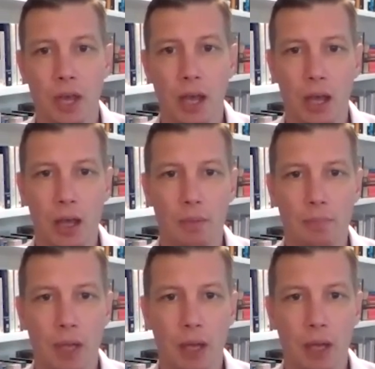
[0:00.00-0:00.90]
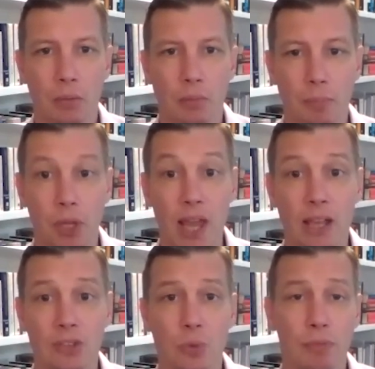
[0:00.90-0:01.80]
the
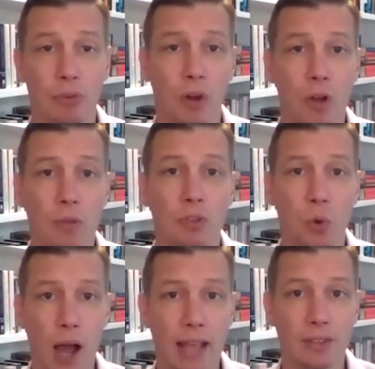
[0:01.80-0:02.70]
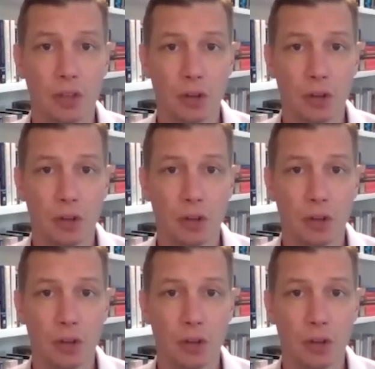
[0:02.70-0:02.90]
plague swept through Rome twice.